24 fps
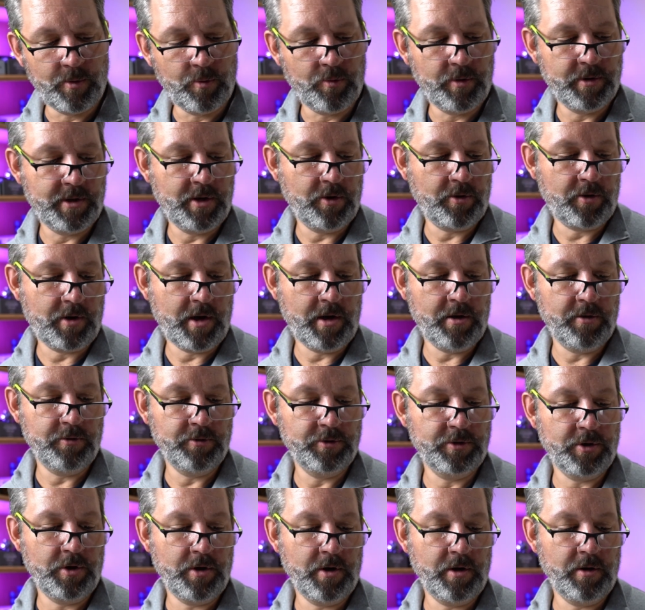what their
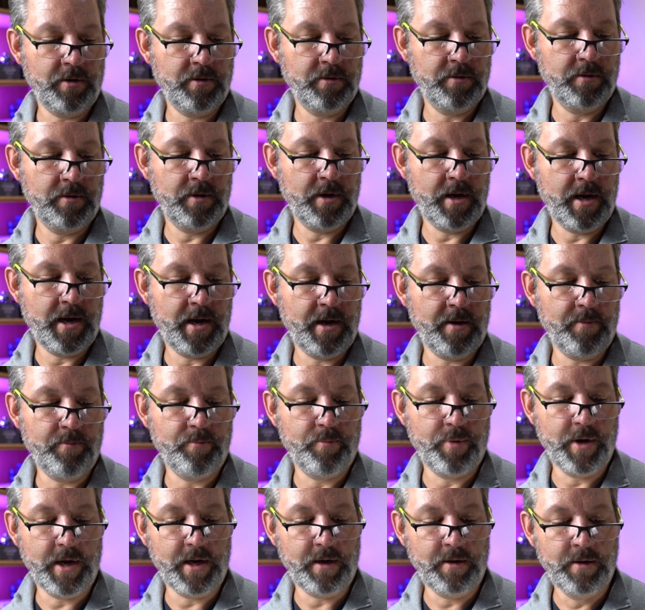colors are,
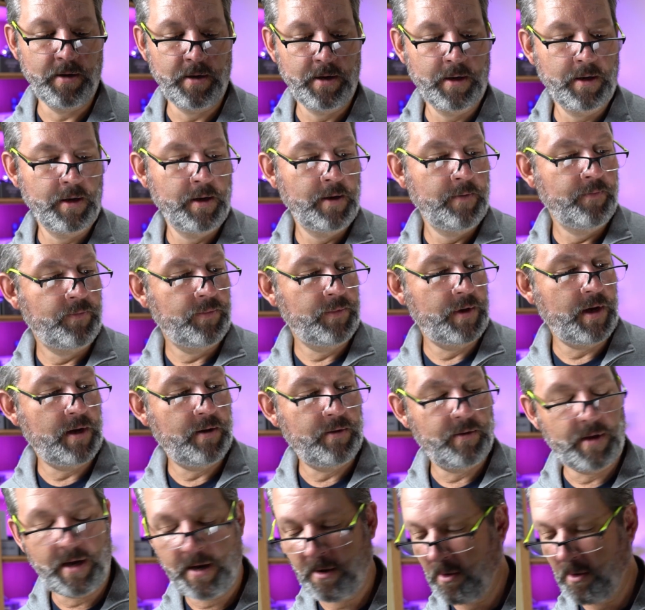but they